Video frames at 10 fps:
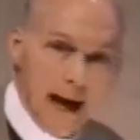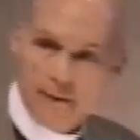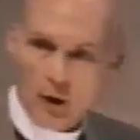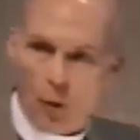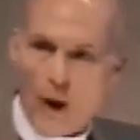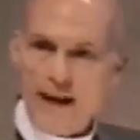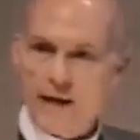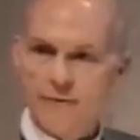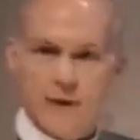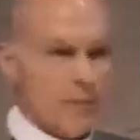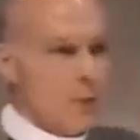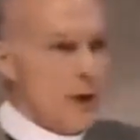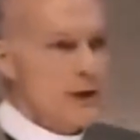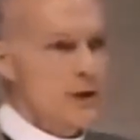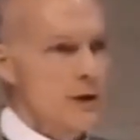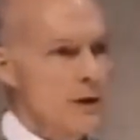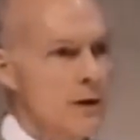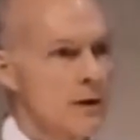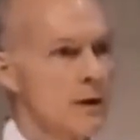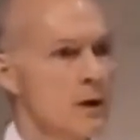and they're waiting for the priest to
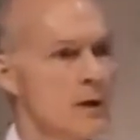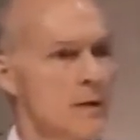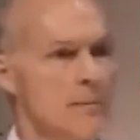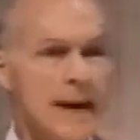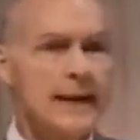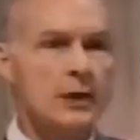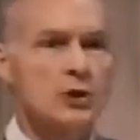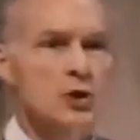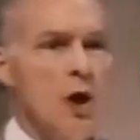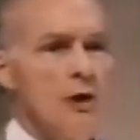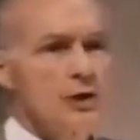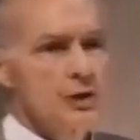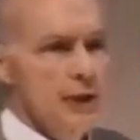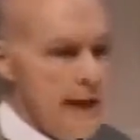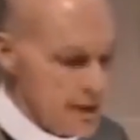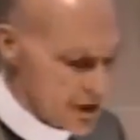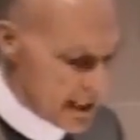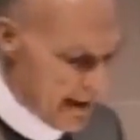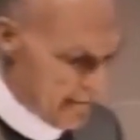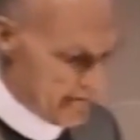make his charges
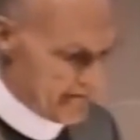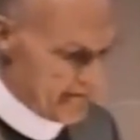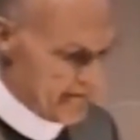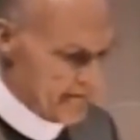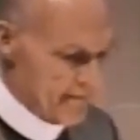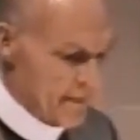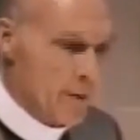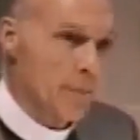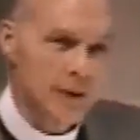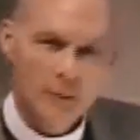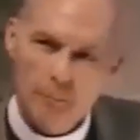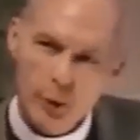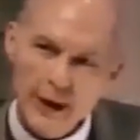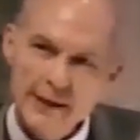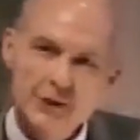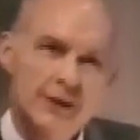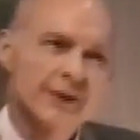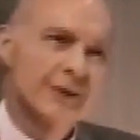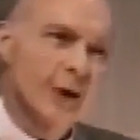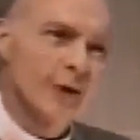against him. But the
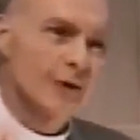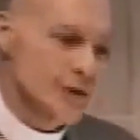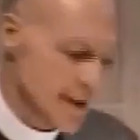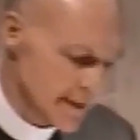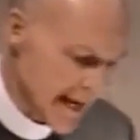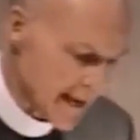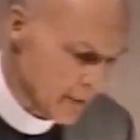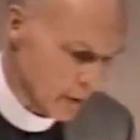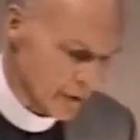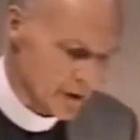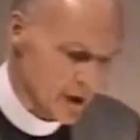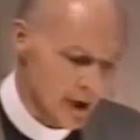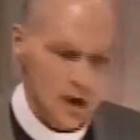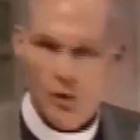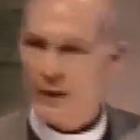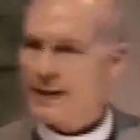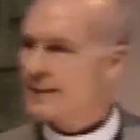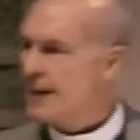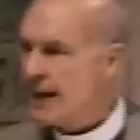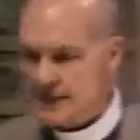priest turns the tables when he
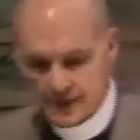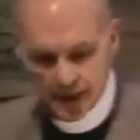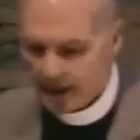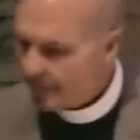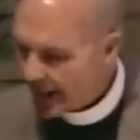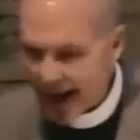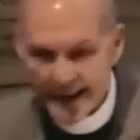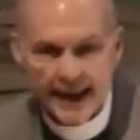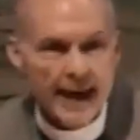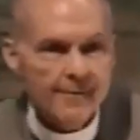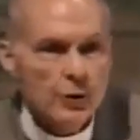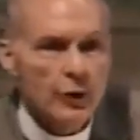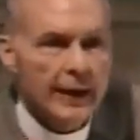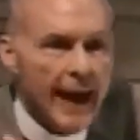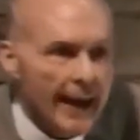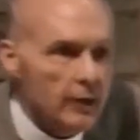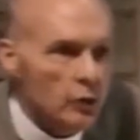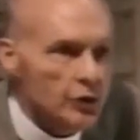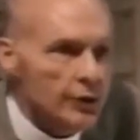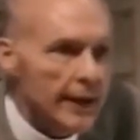says, "But I gave you the
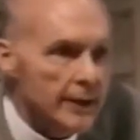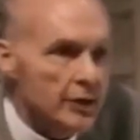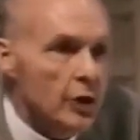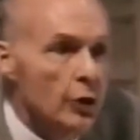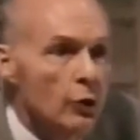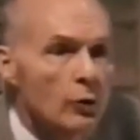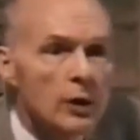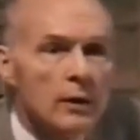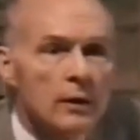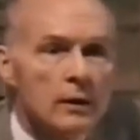candlesticks too.